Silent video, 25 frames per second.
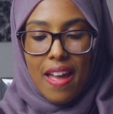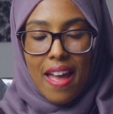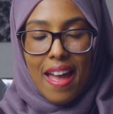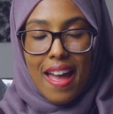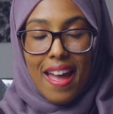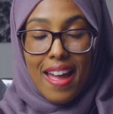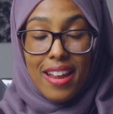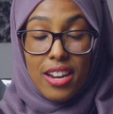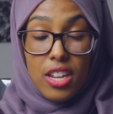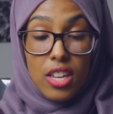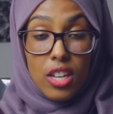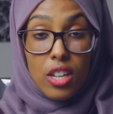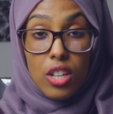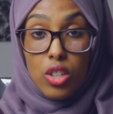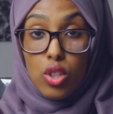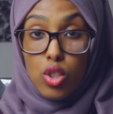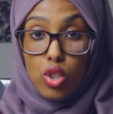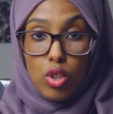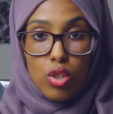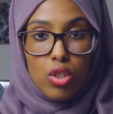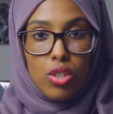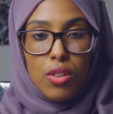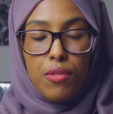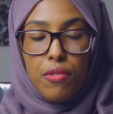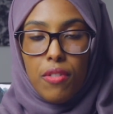and you can
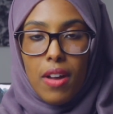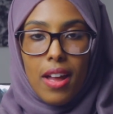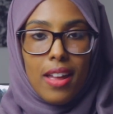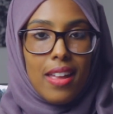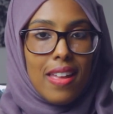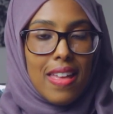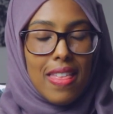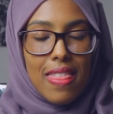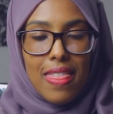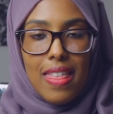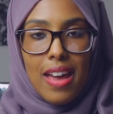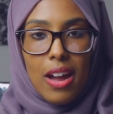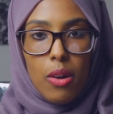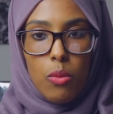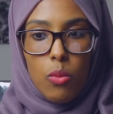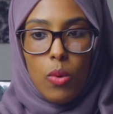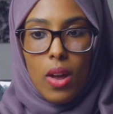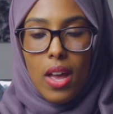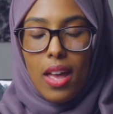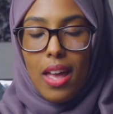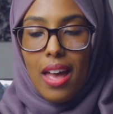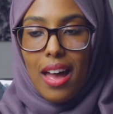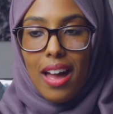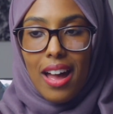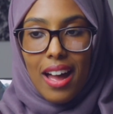justify it in that
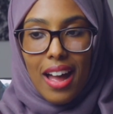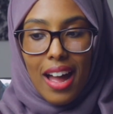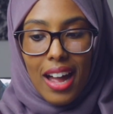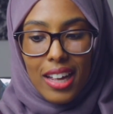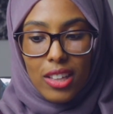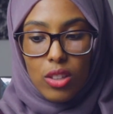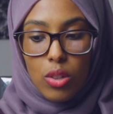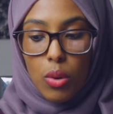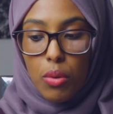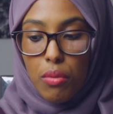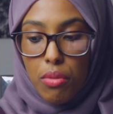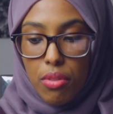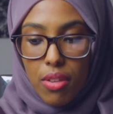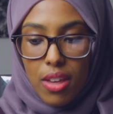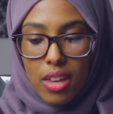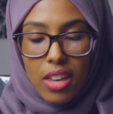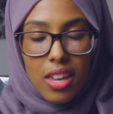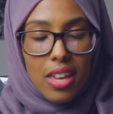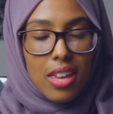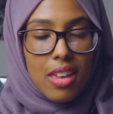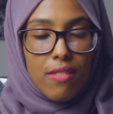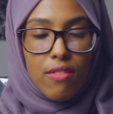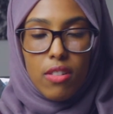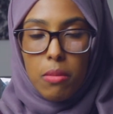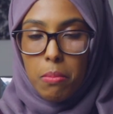way, I don't think
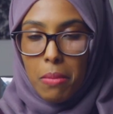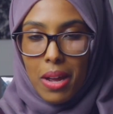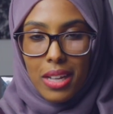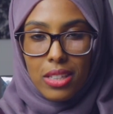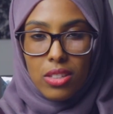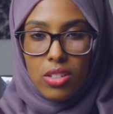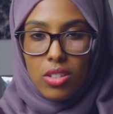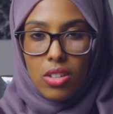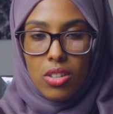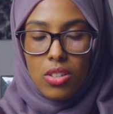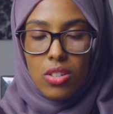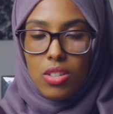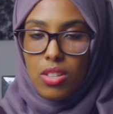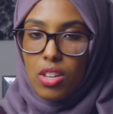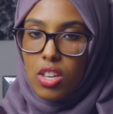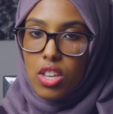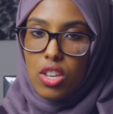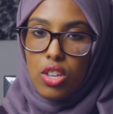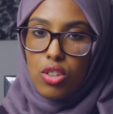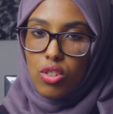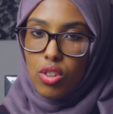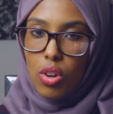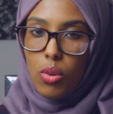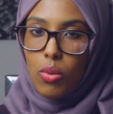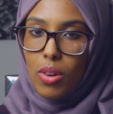it even matters that
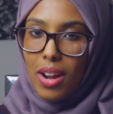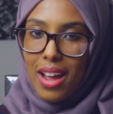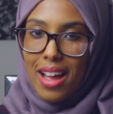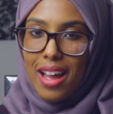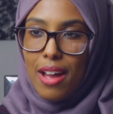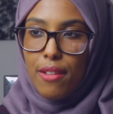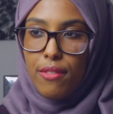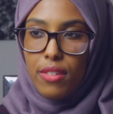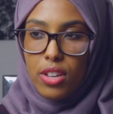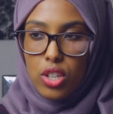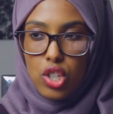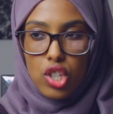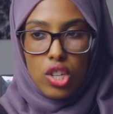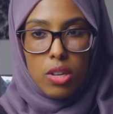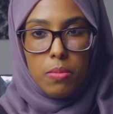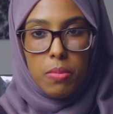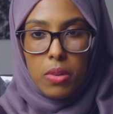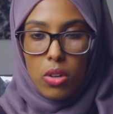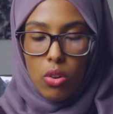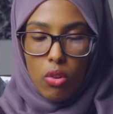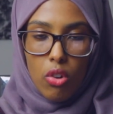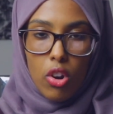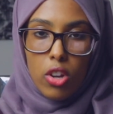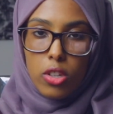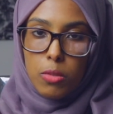you don't have a
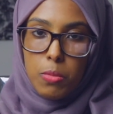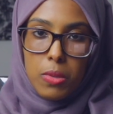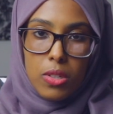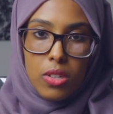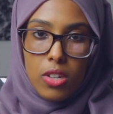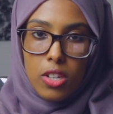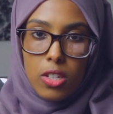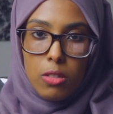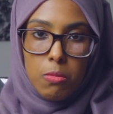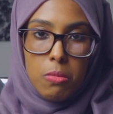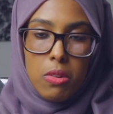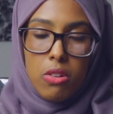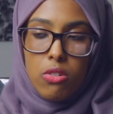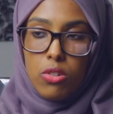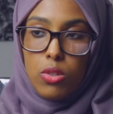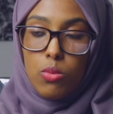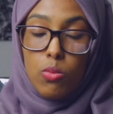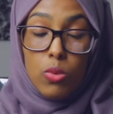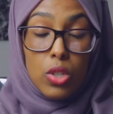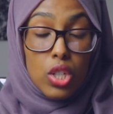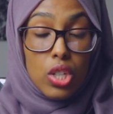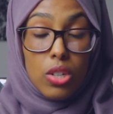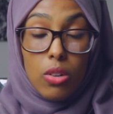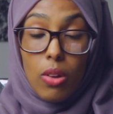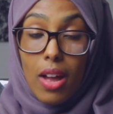GP or hospital experience,
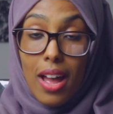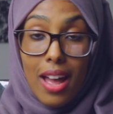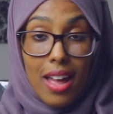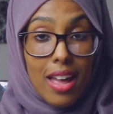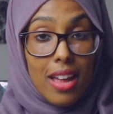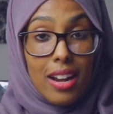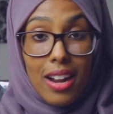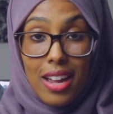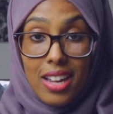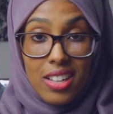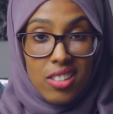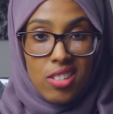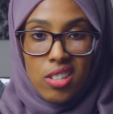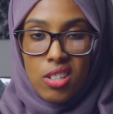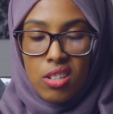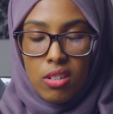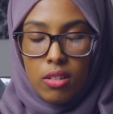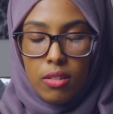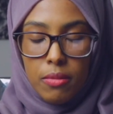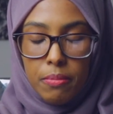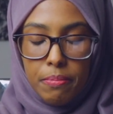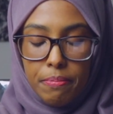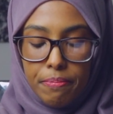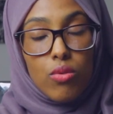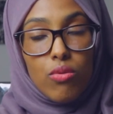and I
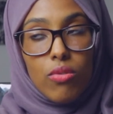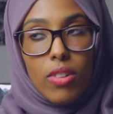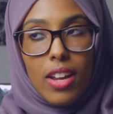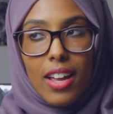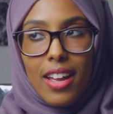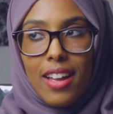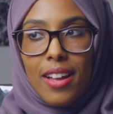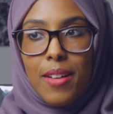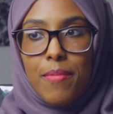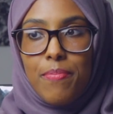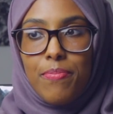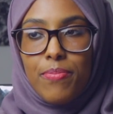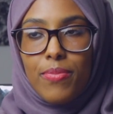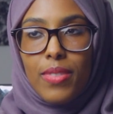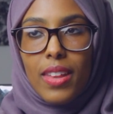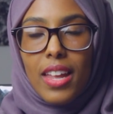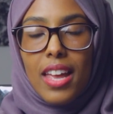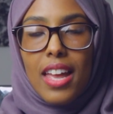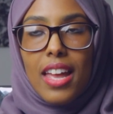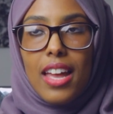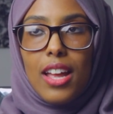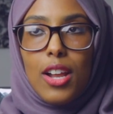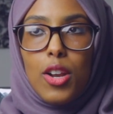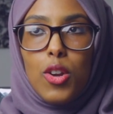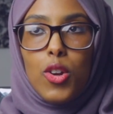didn't.
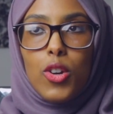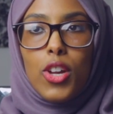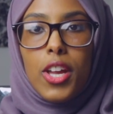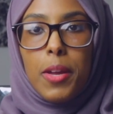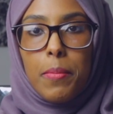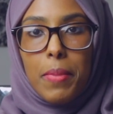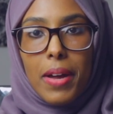Looking